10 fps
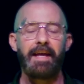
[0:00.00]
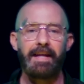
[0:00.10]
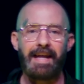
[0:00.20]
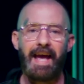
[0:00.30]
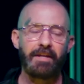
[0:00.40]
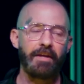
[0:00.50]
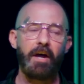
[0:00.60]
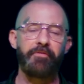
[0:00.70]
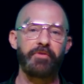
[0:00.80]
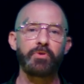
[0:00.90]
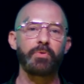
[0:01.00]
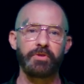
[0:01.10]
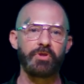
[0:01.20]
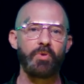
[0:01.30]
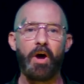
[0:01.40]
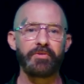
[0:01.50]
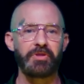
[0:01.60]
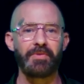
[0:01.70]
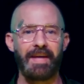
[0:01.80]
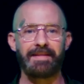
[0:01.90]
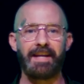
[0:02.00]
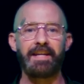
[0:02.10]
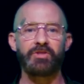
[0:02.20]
And I had a, a, funeral to do also that day.